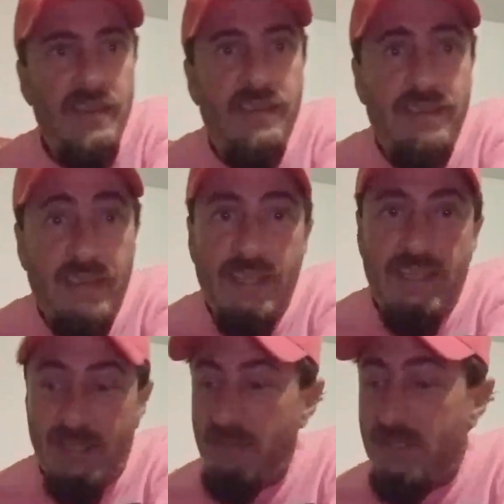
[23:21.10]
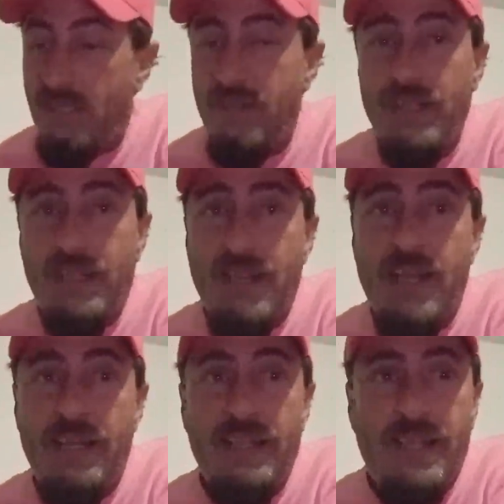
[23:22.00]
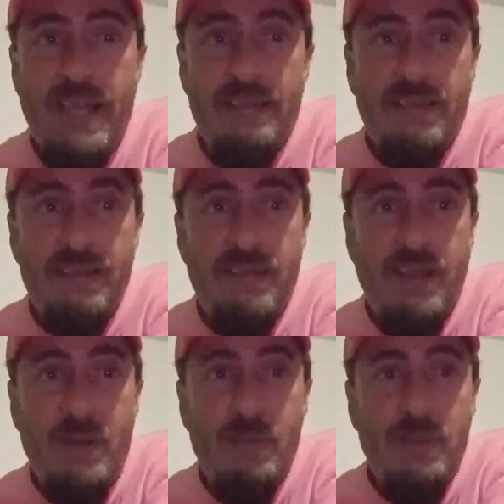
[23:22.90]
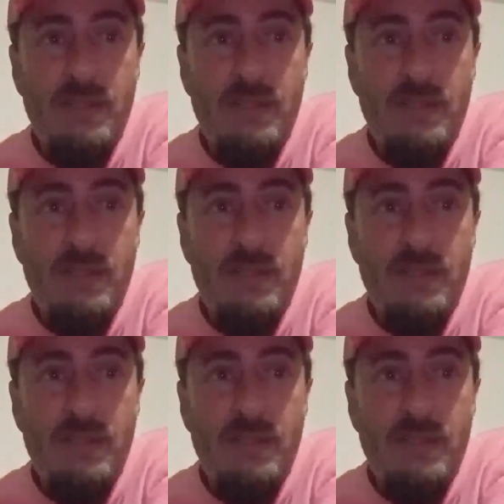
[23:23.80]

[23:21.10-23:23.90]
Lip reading: See, I'm telling you, that castle's dope.